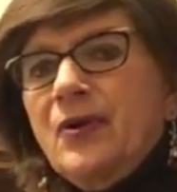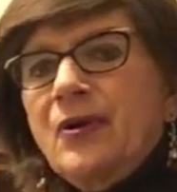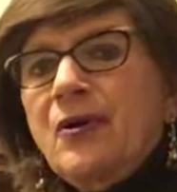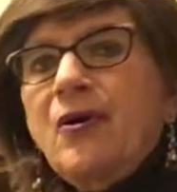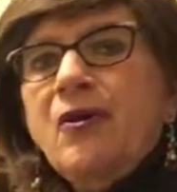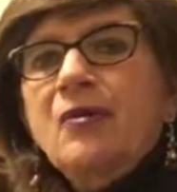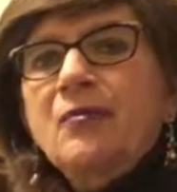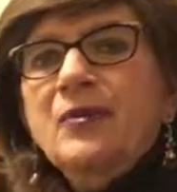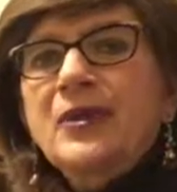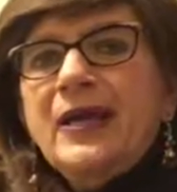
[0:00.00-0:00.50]

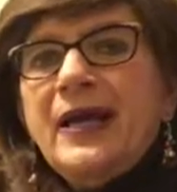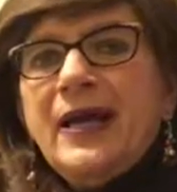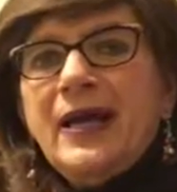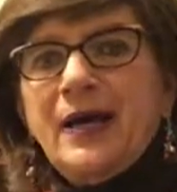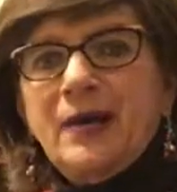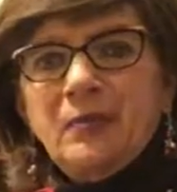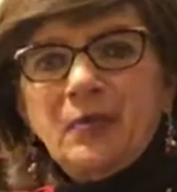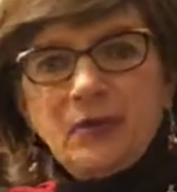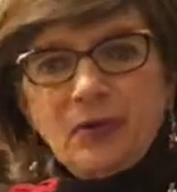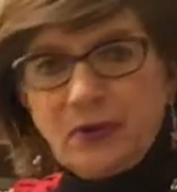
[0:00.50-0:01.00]
call them a
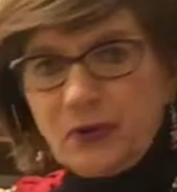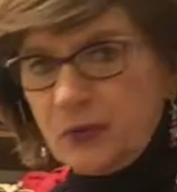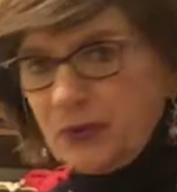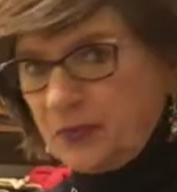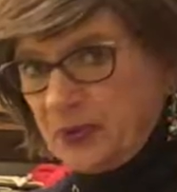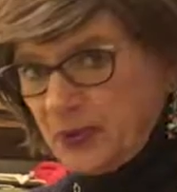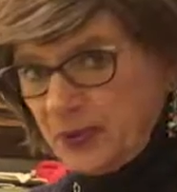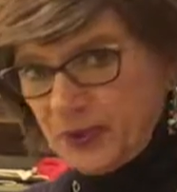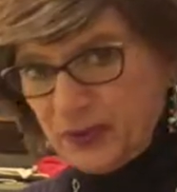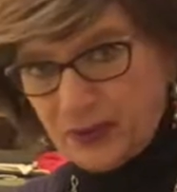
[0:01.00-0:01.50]
cab or an
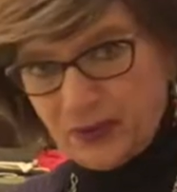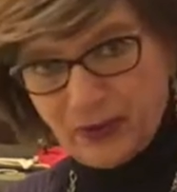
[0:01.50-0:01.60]
Uber